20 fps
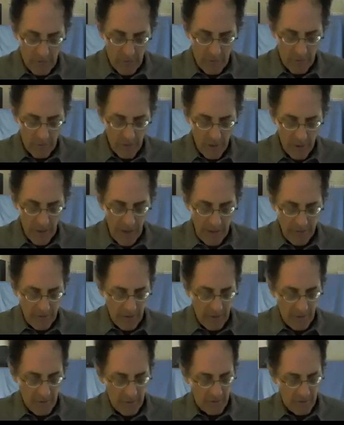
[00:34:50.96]
look at
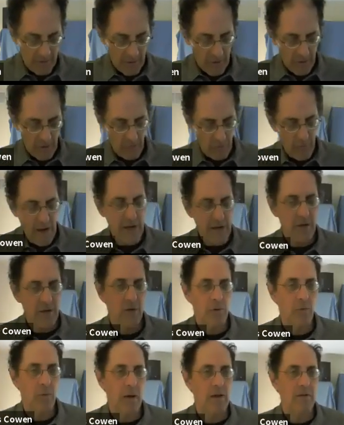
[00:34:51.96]
these
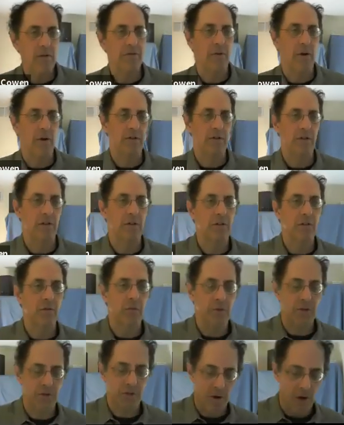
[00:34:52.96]
radial wave functions,
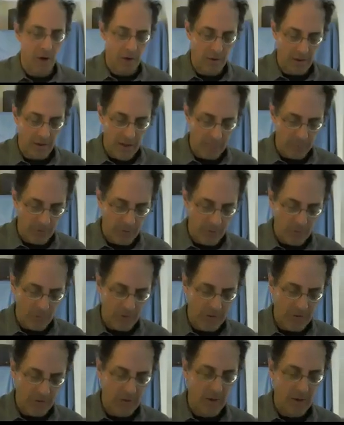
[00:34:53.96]
which are labeled
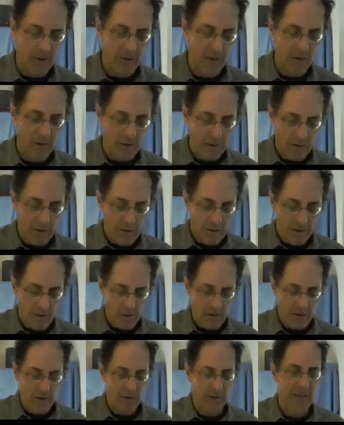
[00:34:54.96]
with
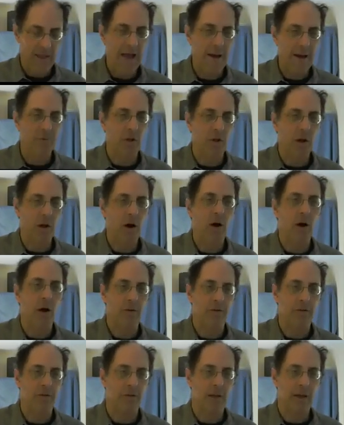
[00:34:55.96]
capital
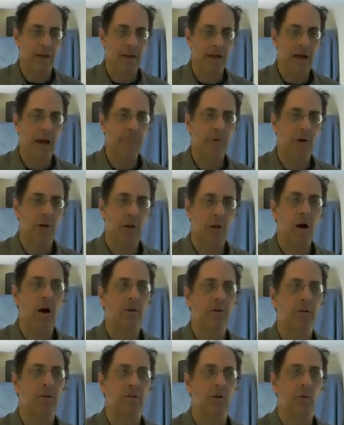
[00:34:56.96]
R. So that capital
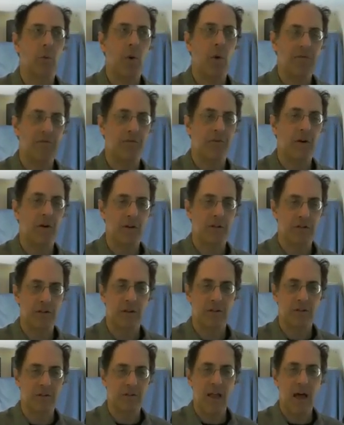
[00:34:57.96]
R is the wave function,
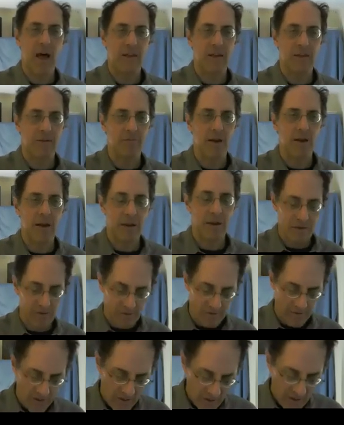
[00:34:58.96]
it's not the
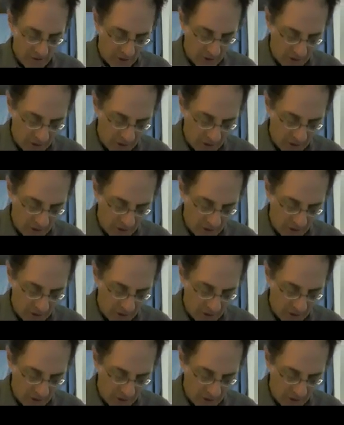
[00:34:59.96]
radius. The